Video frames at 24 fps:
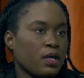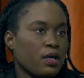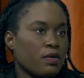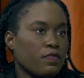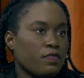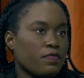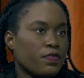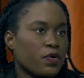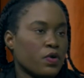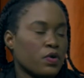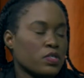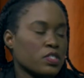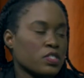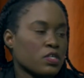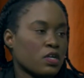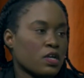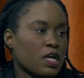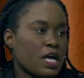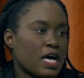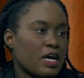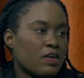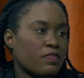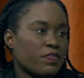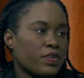Focus on
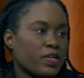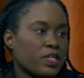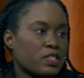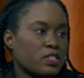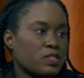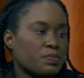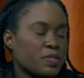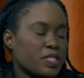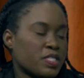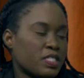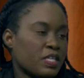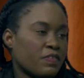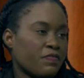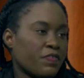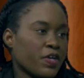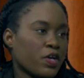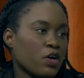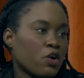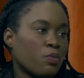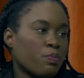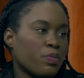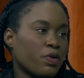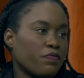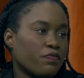having specific
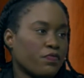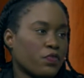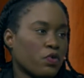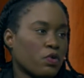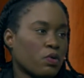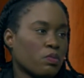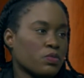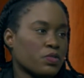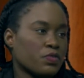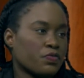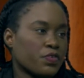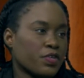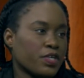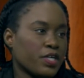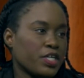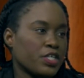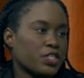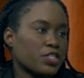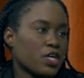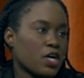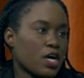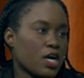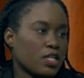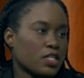open forums for
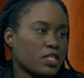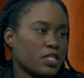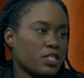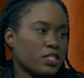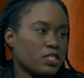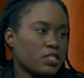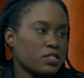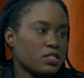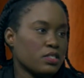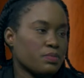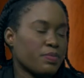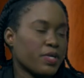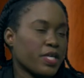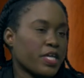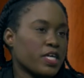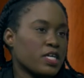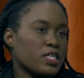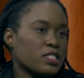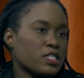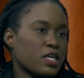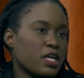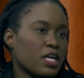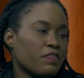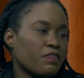each college
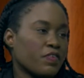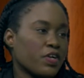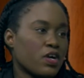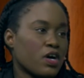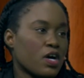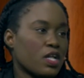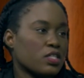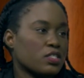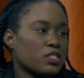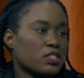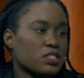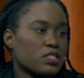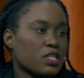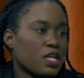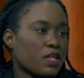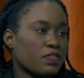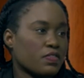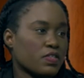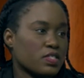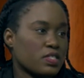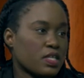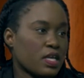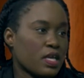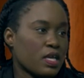because every college is not
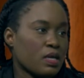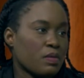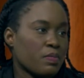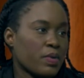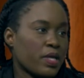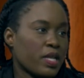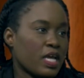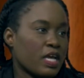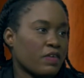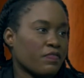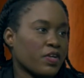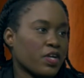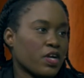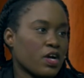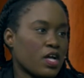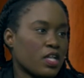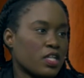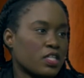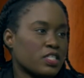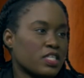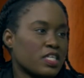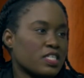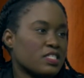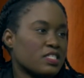the same and every
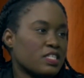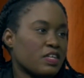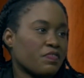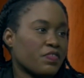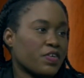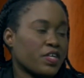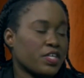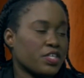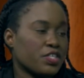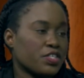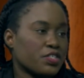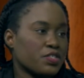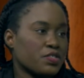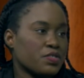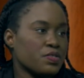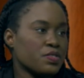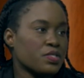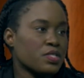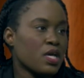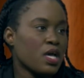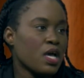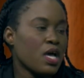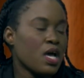college has different issues.